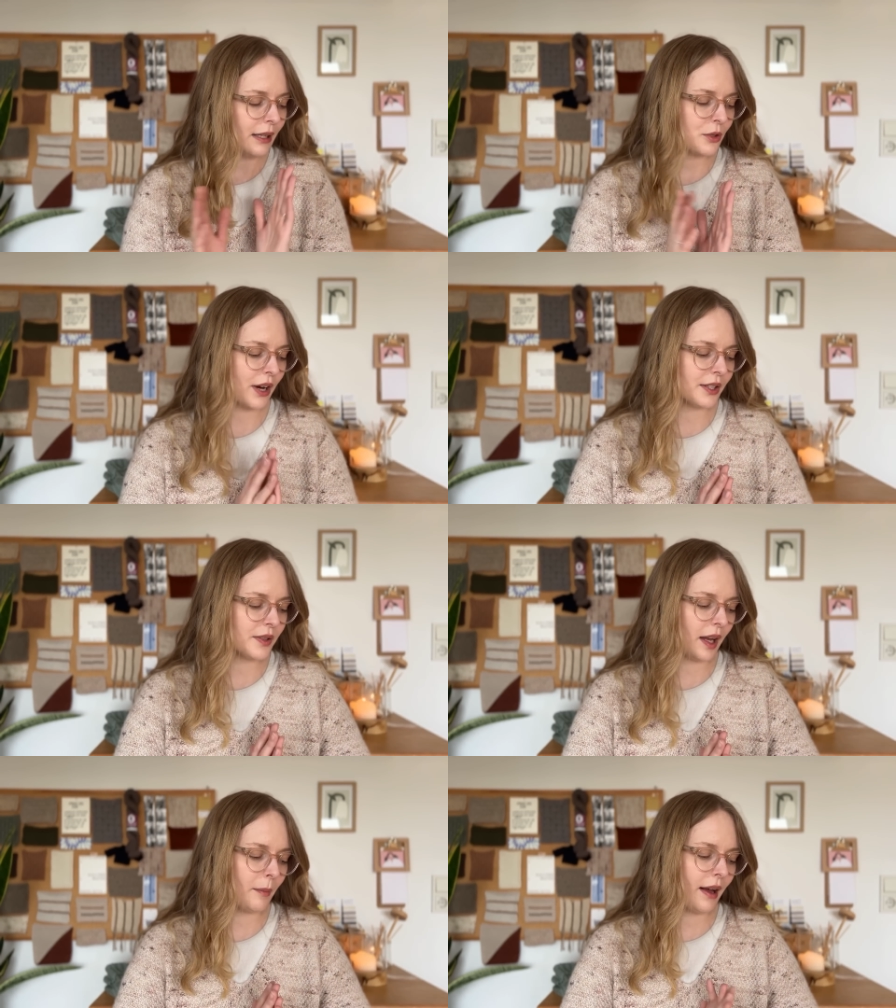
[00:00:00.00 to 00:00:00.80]
trying to
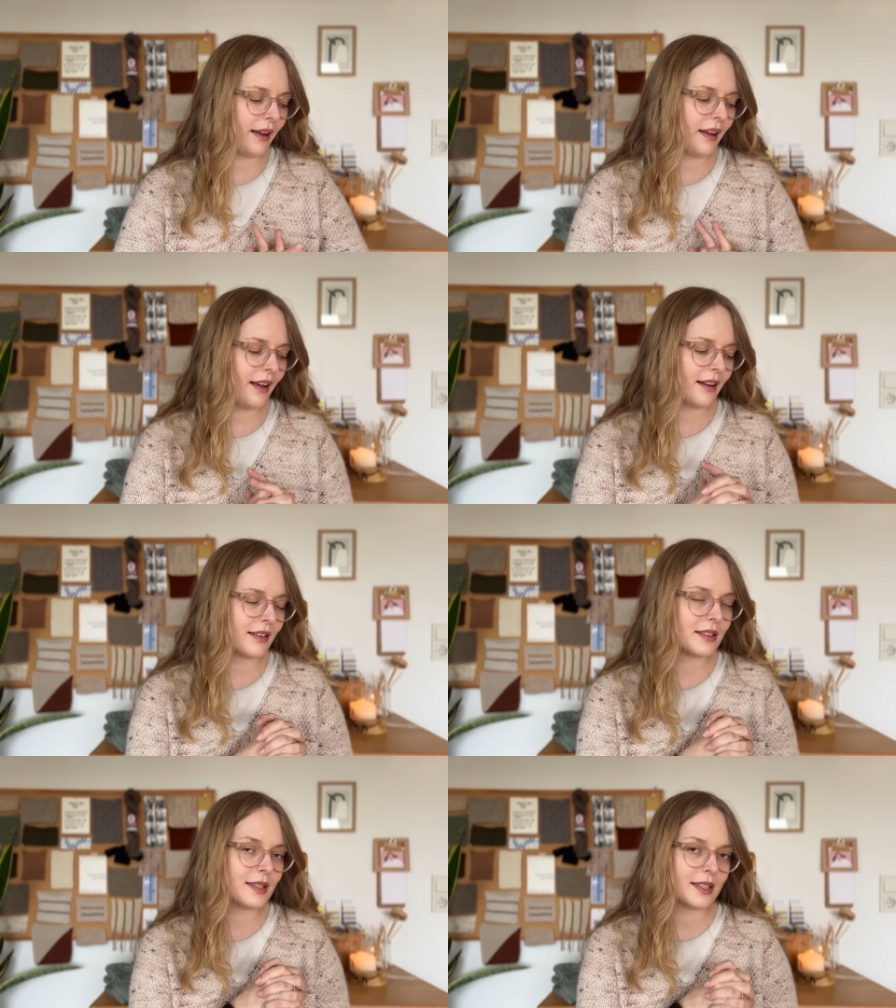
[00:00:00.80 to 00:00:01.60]
get my
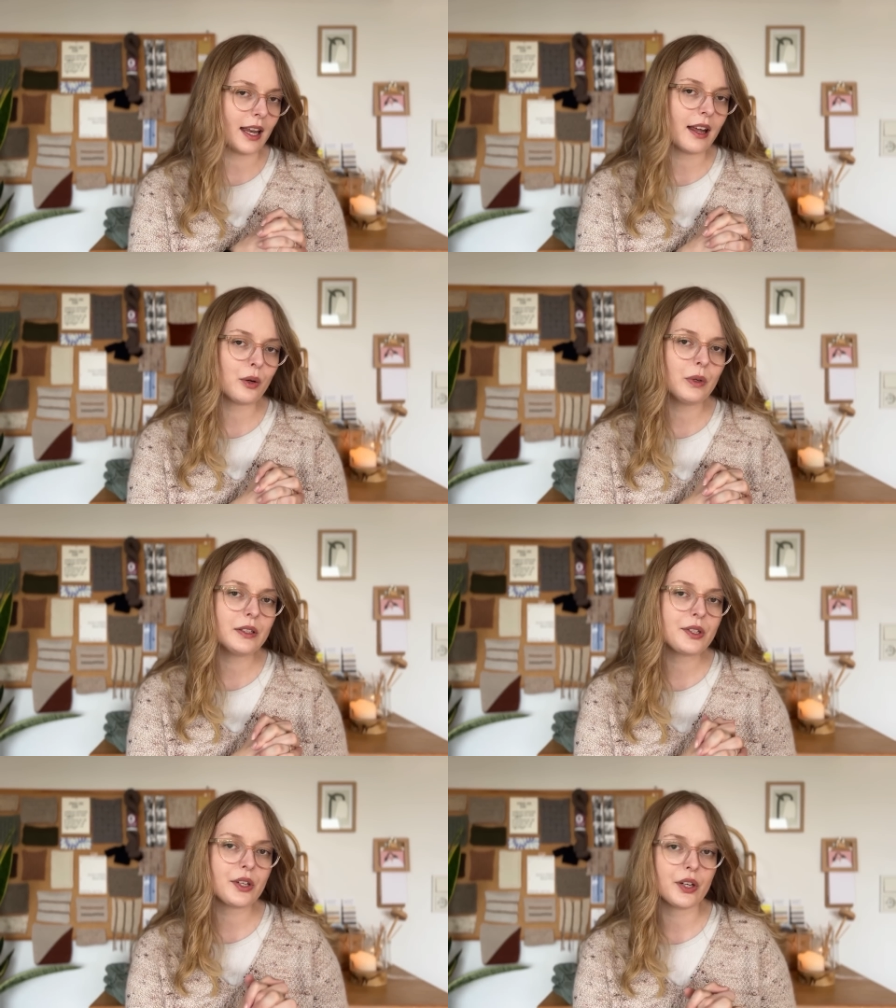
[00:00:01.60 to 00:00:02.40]
Stella
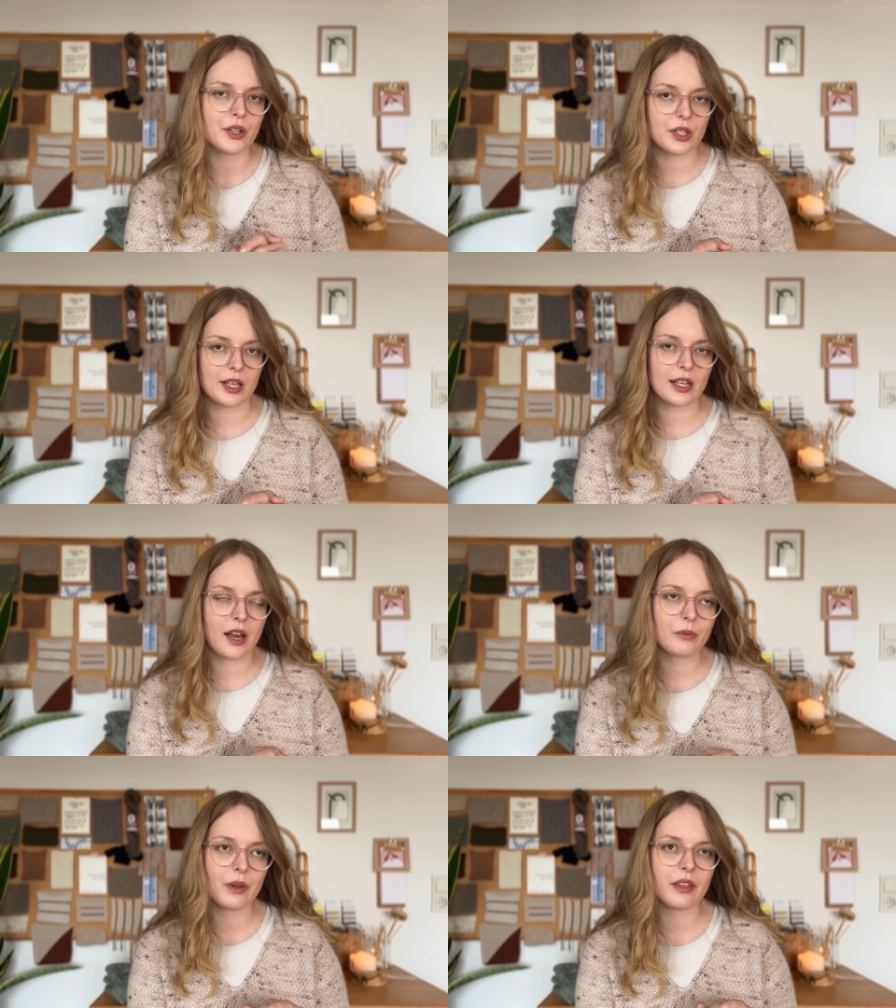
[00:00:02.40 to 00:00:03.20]
quilt cushion
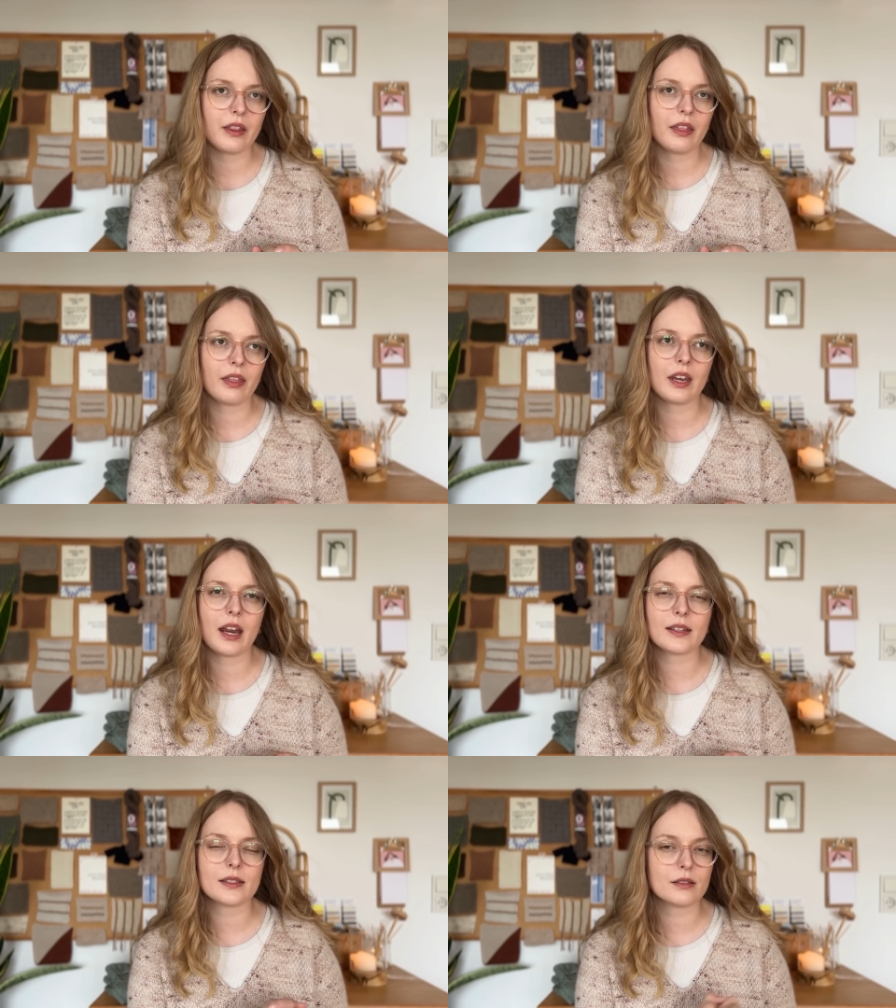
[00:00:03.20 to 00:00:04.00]
done within the
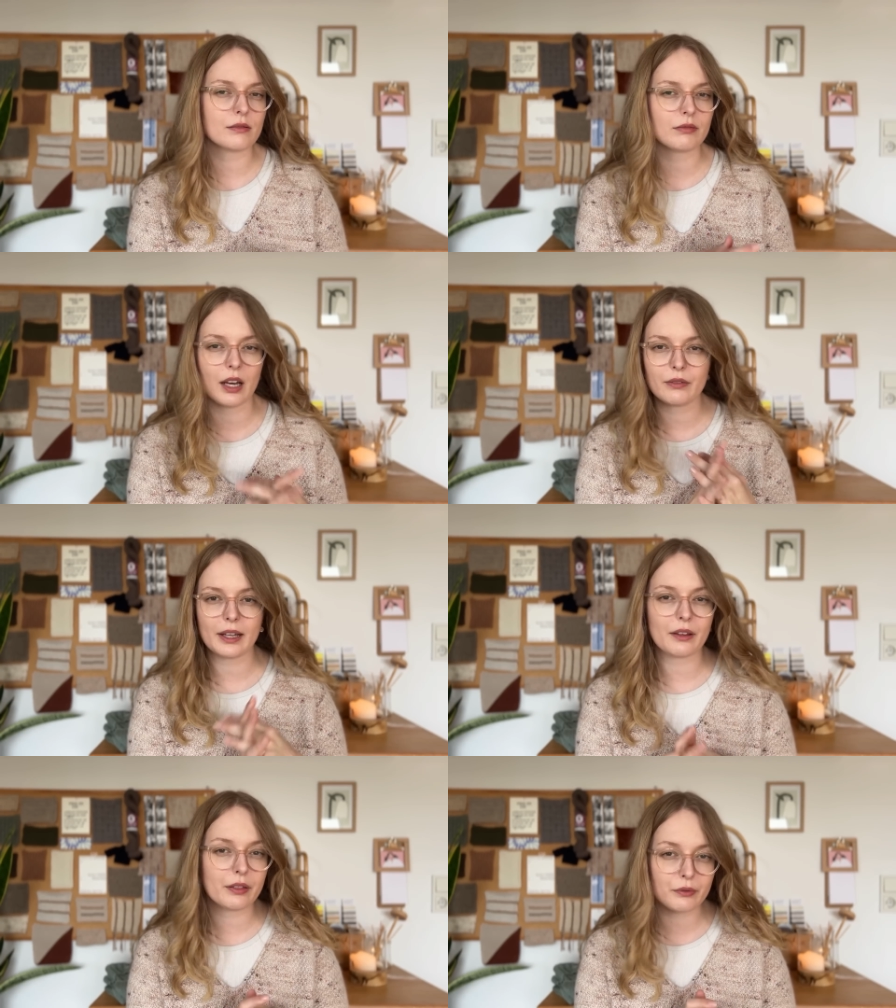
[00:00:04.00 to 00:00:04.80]
next kind of
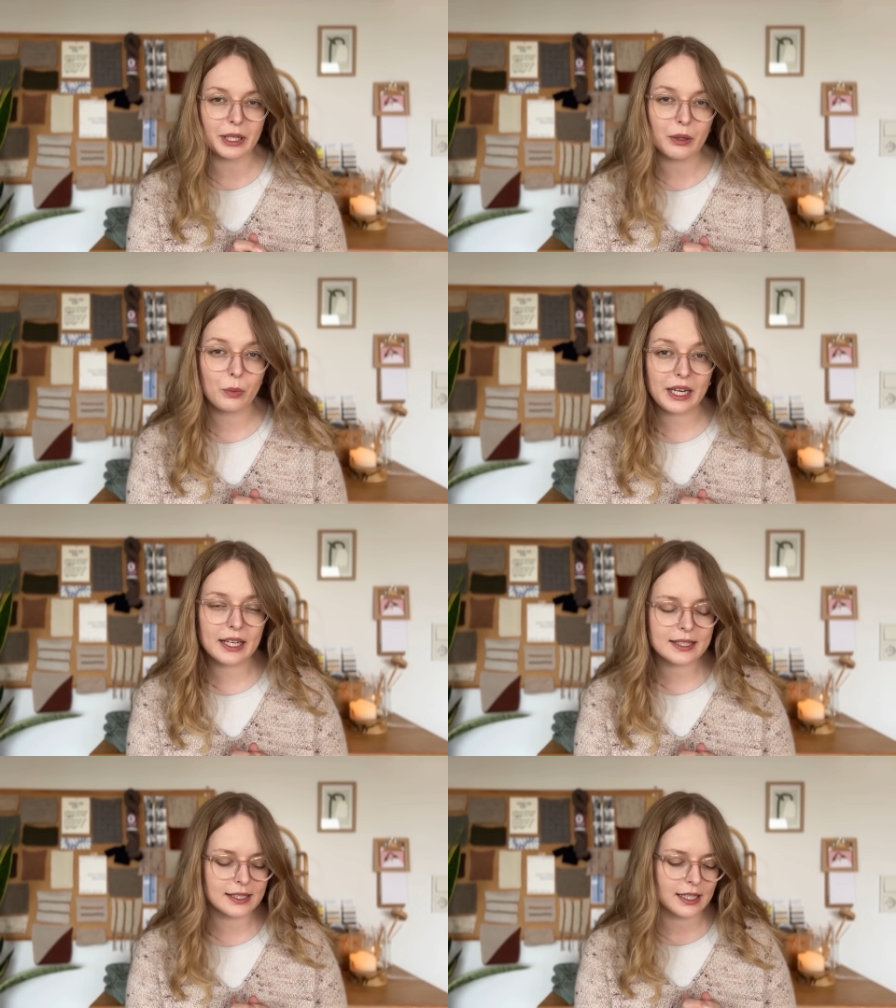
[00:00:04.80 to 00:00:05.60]
like 3
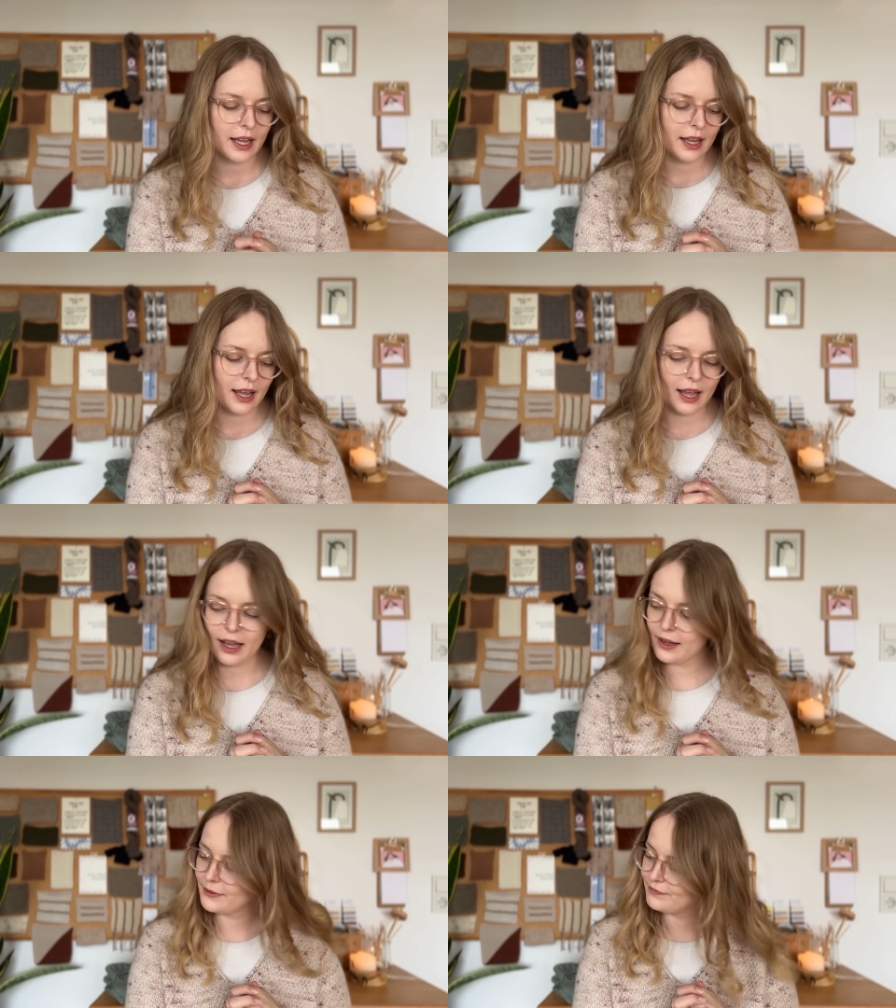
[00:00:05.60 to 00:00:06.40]
weeks,
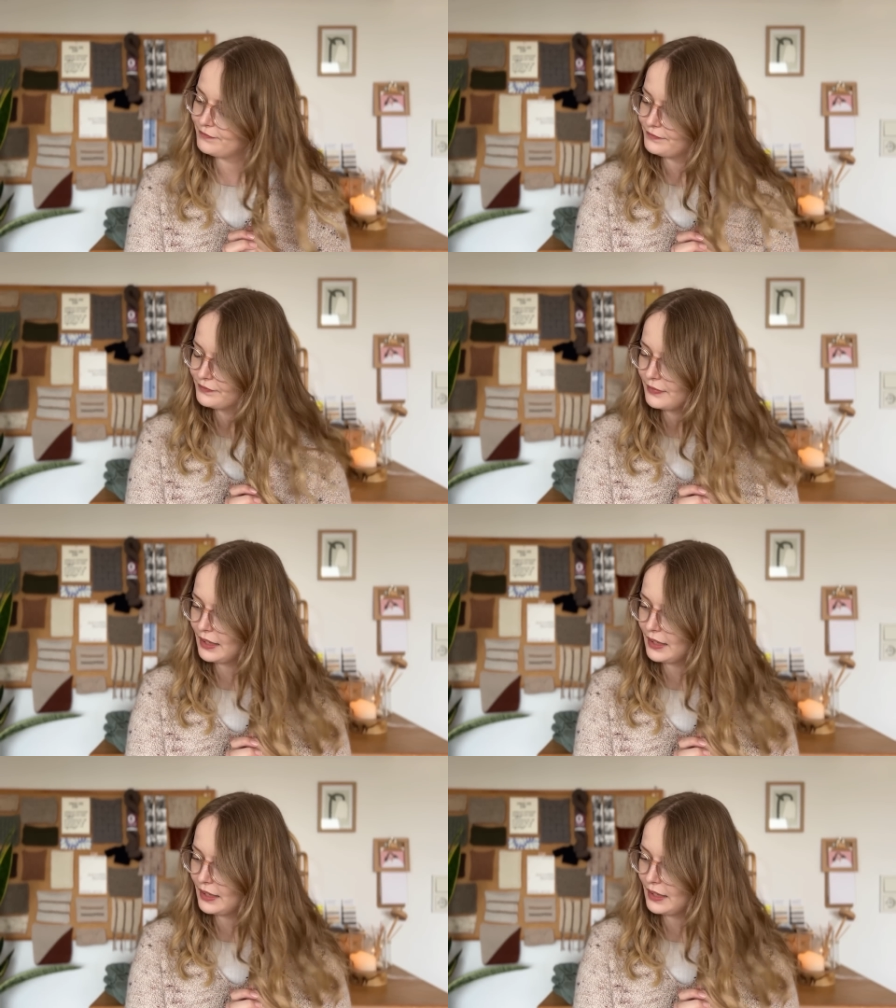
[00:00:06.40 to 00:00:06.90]
and